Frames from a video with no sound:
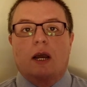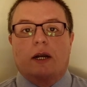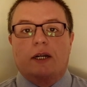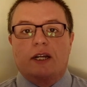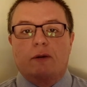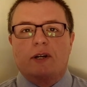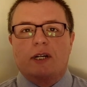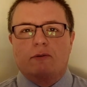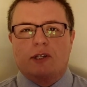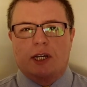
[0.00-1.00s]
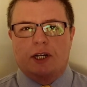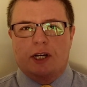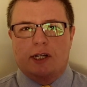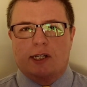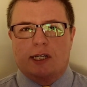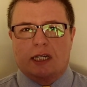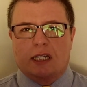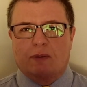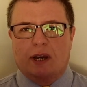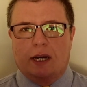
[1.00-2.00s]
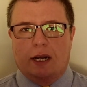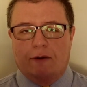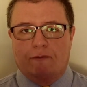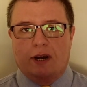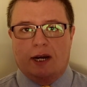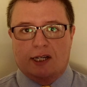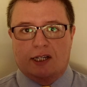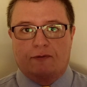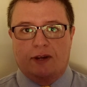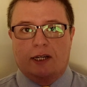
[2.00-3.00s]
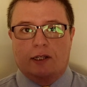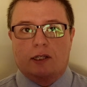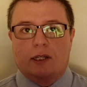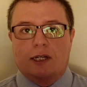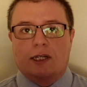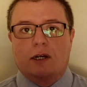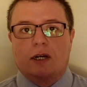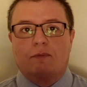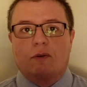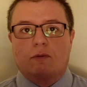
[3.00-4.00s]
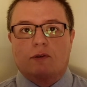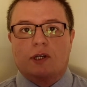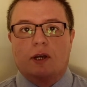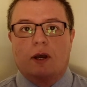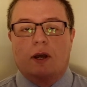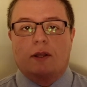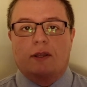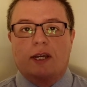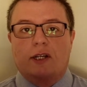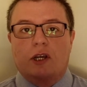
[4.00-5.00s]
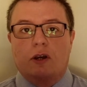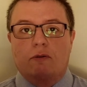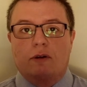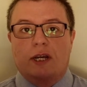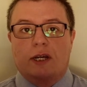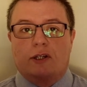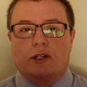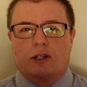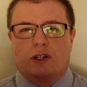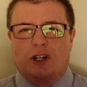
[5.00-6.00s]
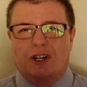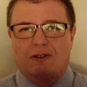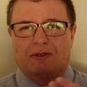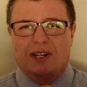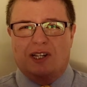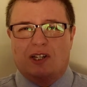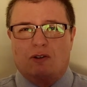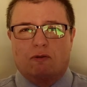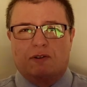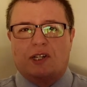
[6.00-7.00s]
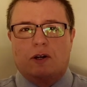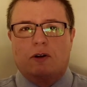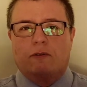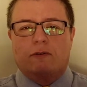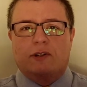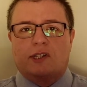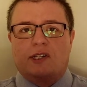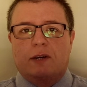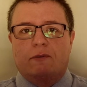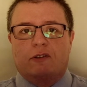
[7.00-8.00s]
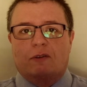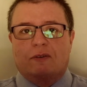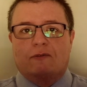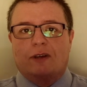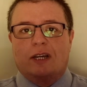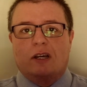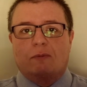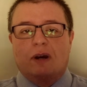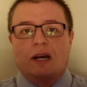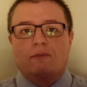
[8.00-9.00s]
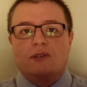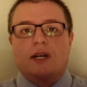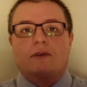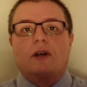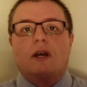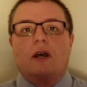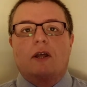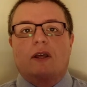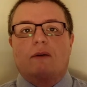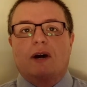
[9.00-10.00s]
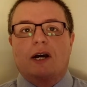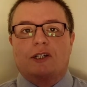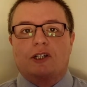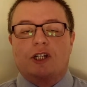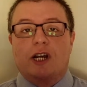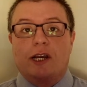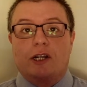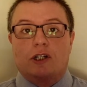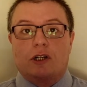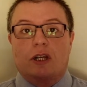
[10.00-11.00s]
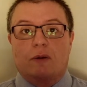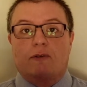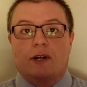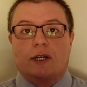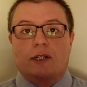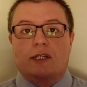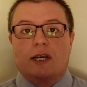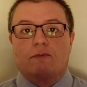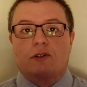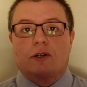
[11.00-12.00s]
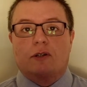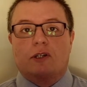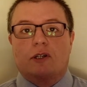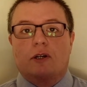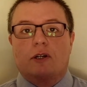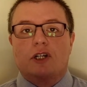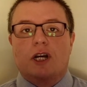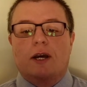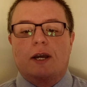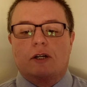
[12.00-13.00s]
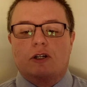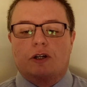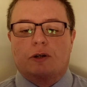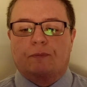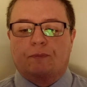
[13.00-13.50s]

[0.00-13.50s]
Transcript: and indeed, we don't see Jesus explaining every last thing to the disciples. They too need to chew these stories over and sit with them and think and perhaps have their minds changed and their preconceptions challenged.